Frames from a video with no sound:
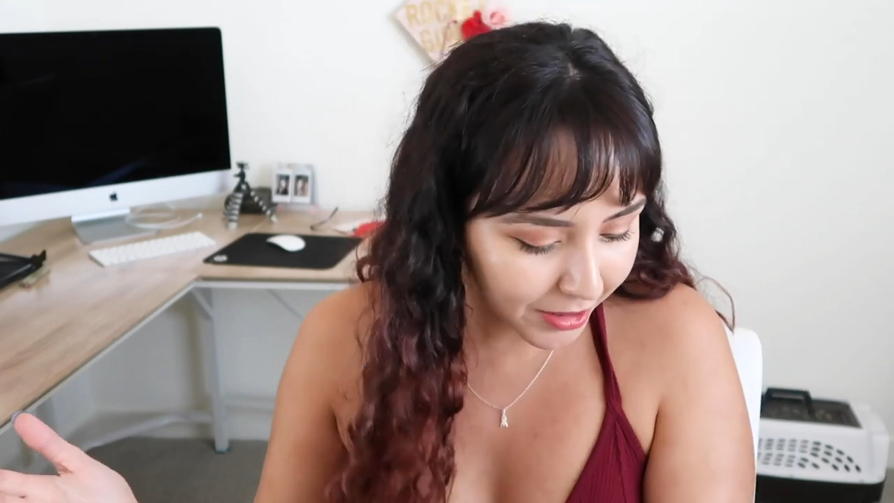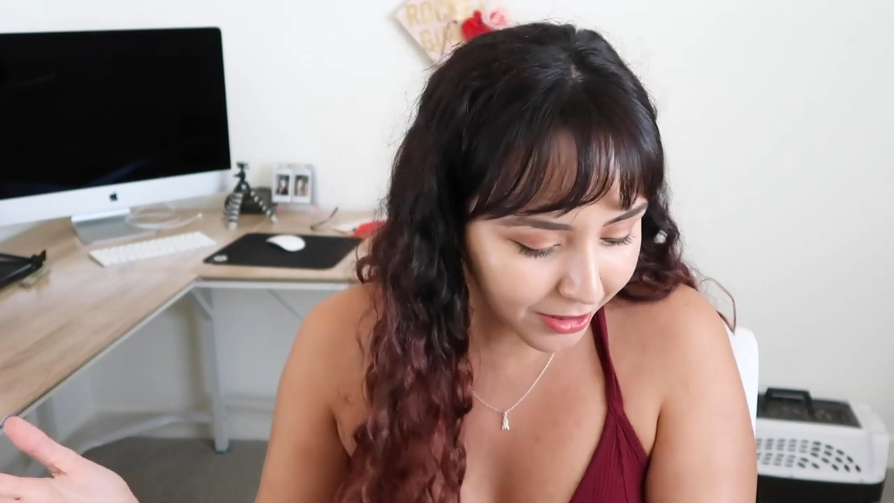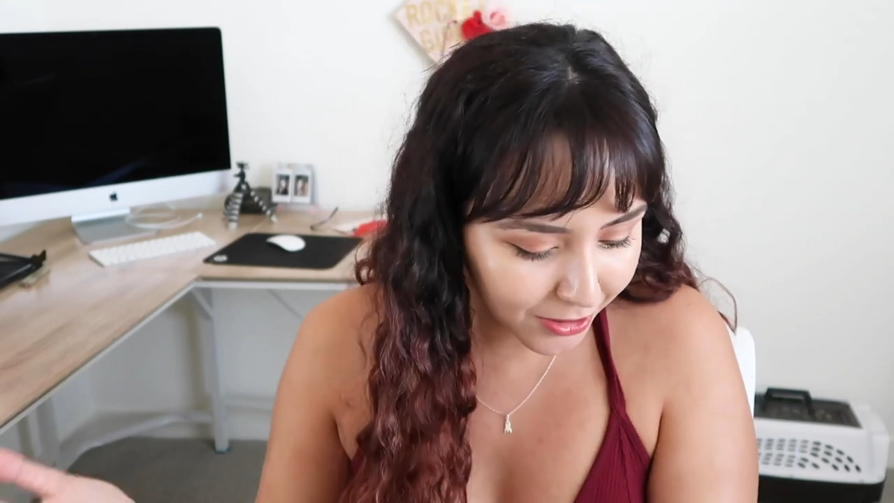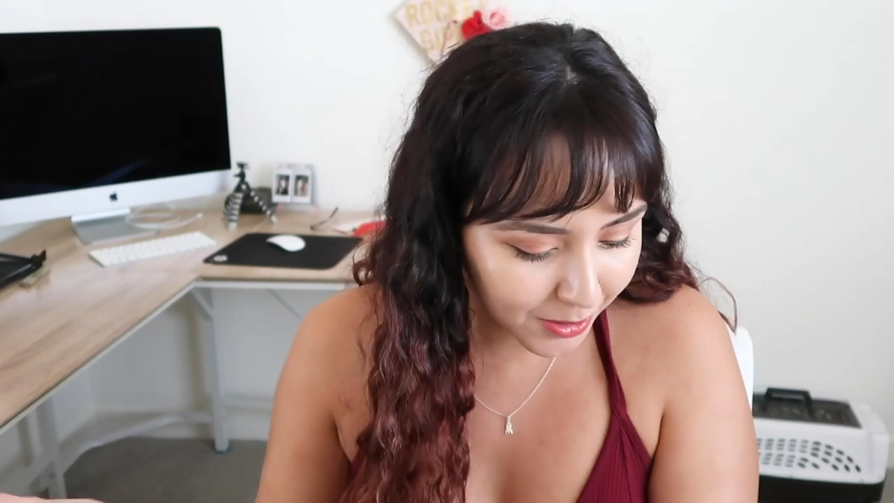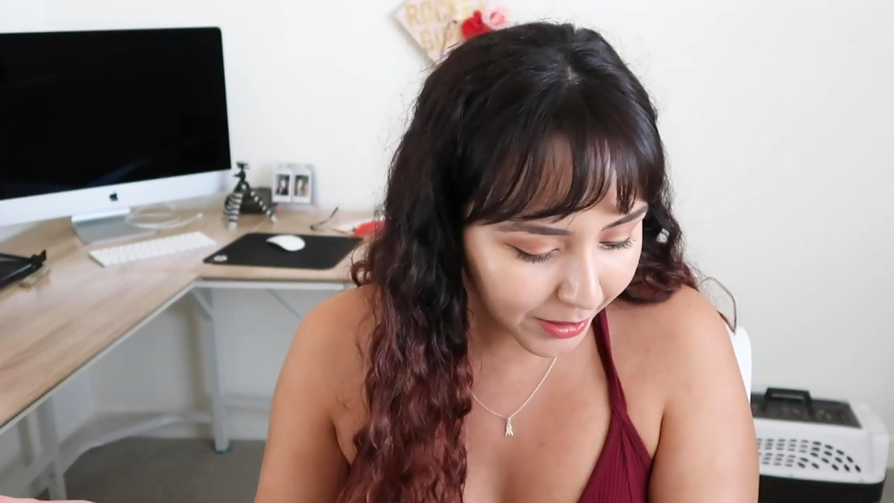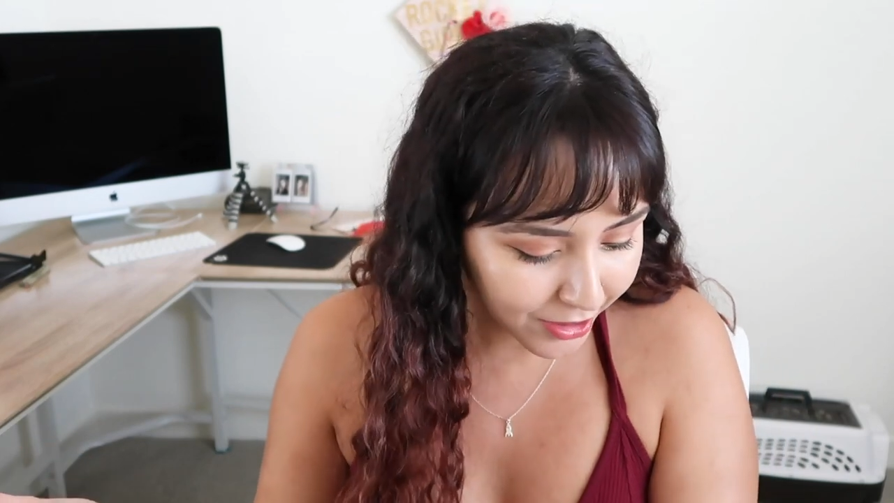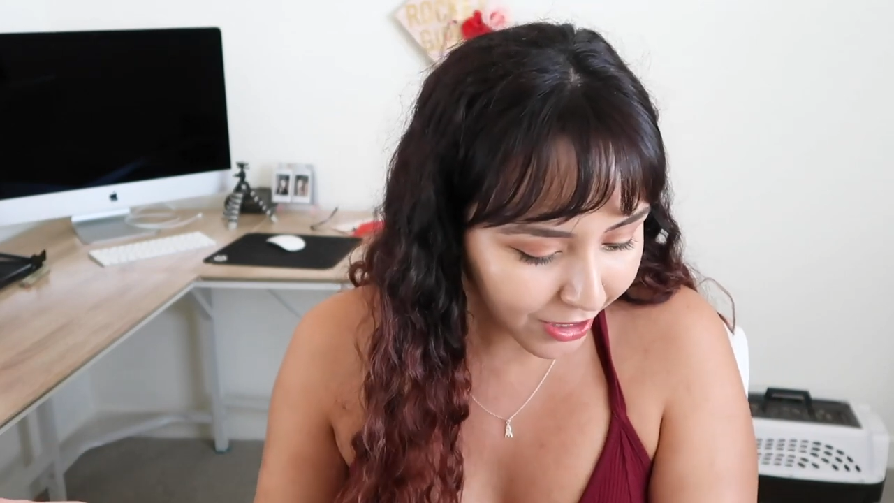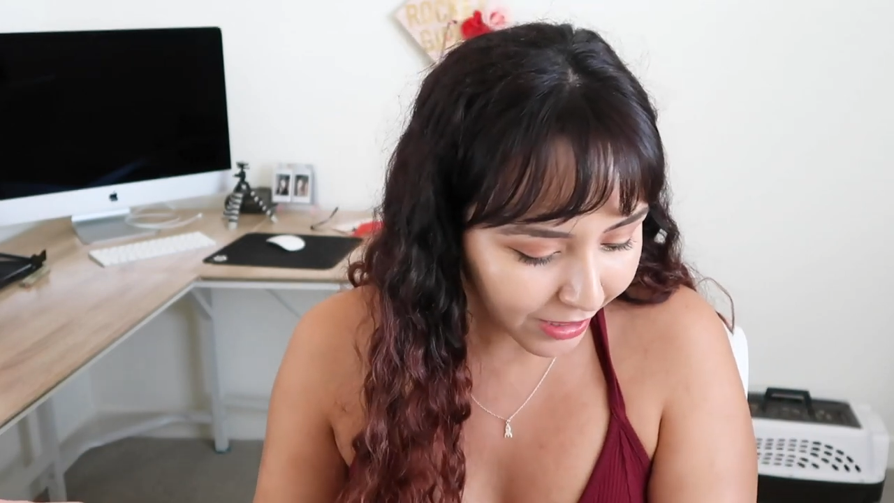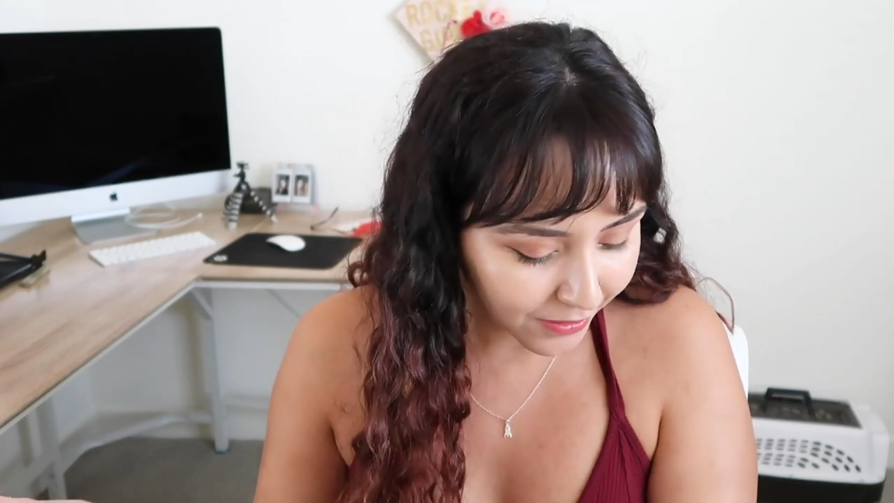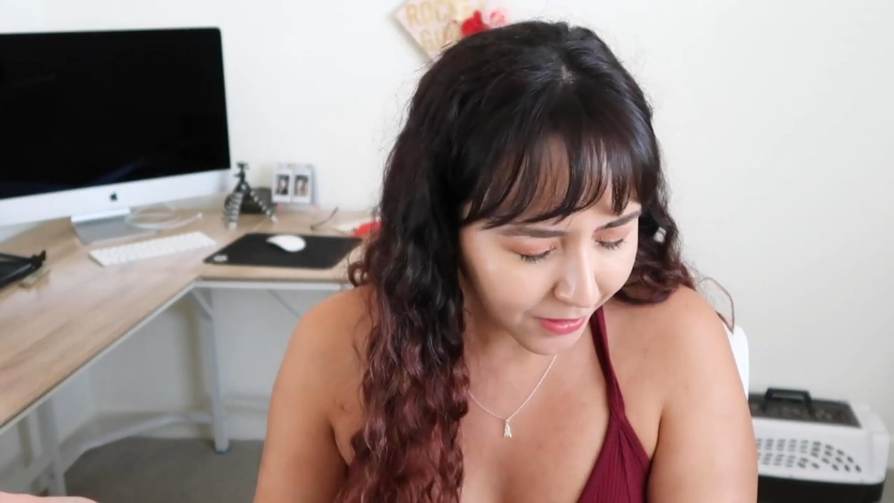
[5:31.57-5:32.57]
me lose my
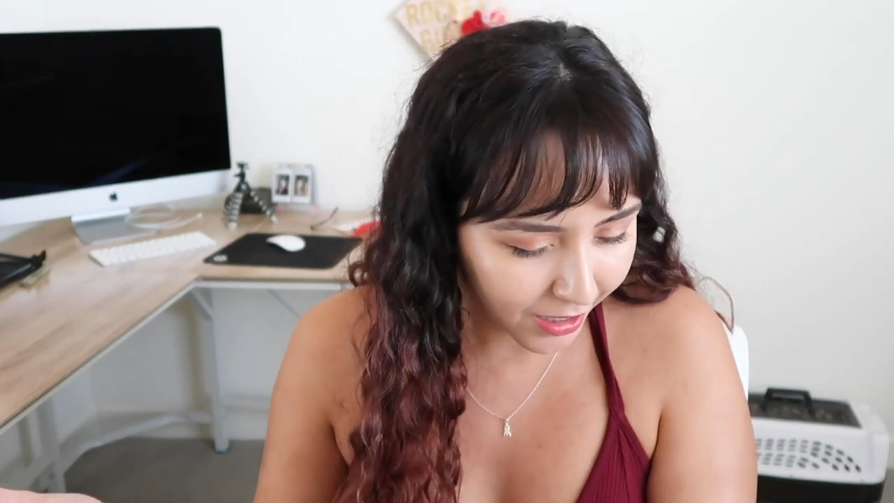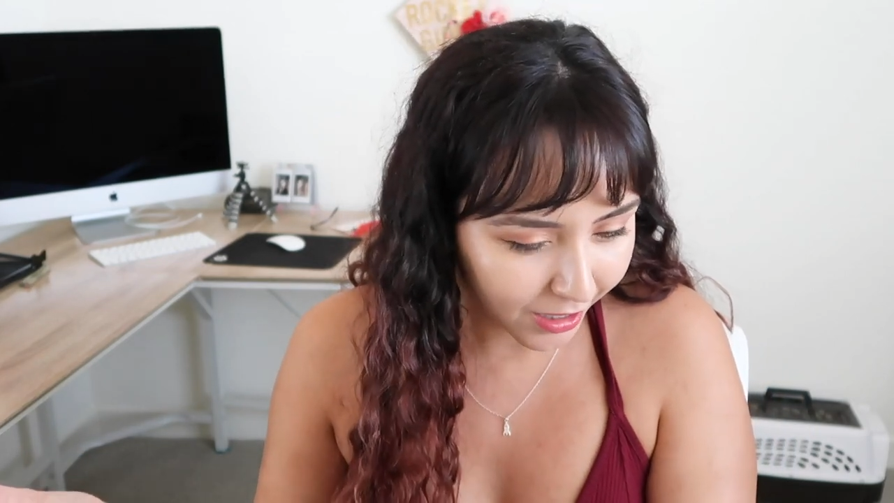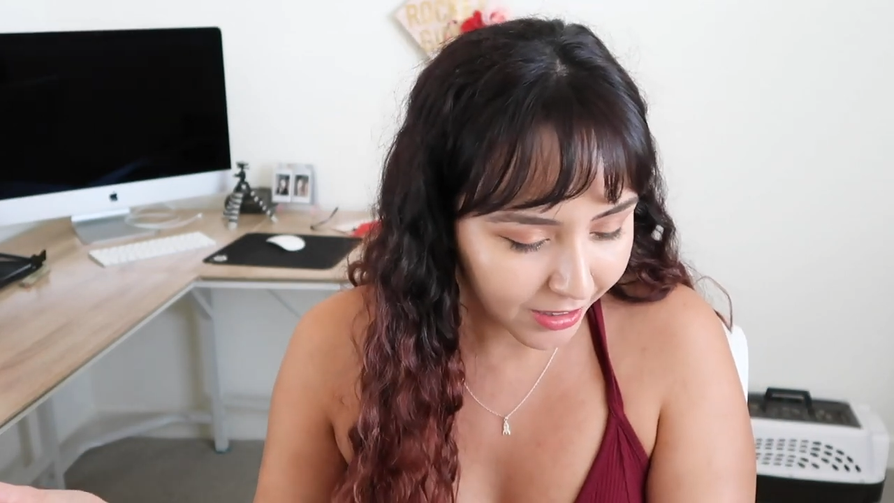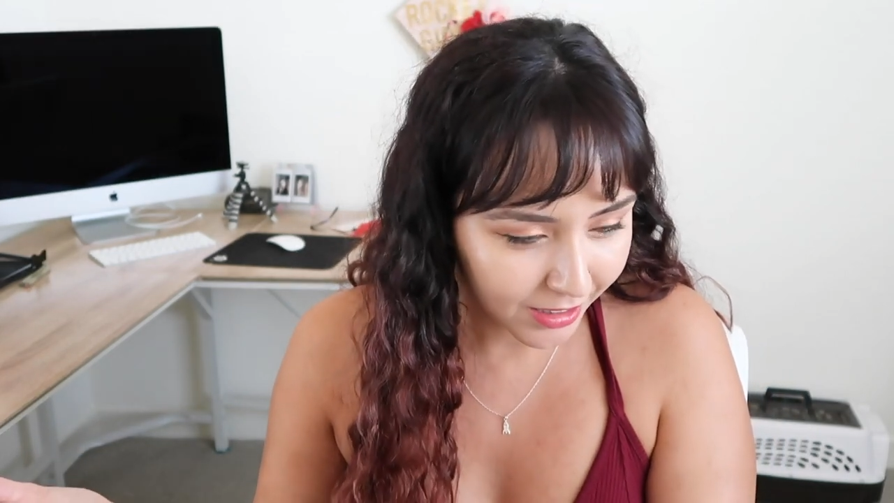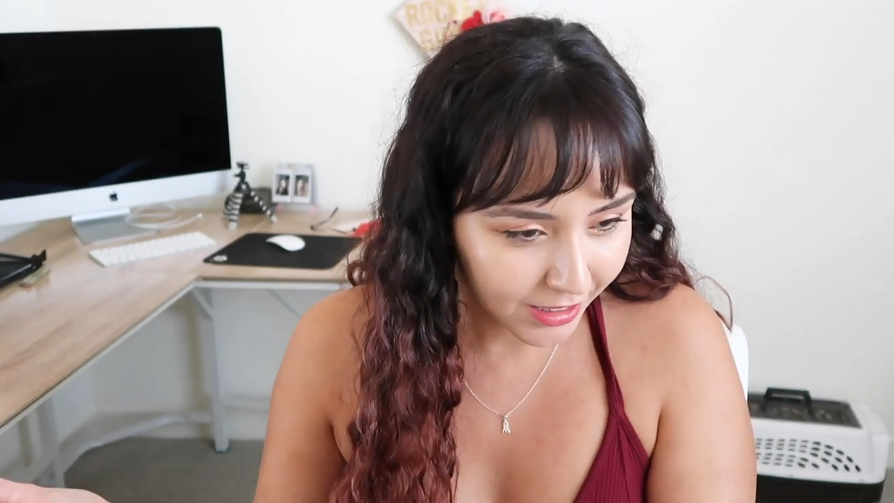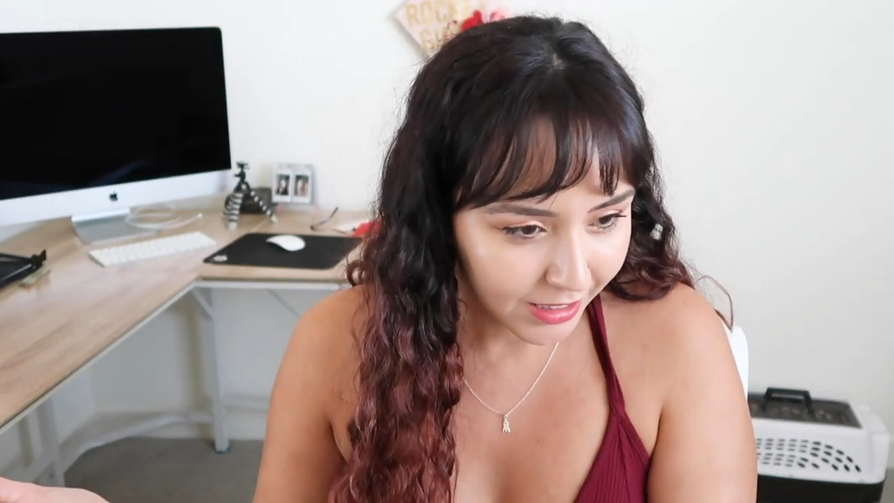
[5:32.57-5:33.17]
track of thought.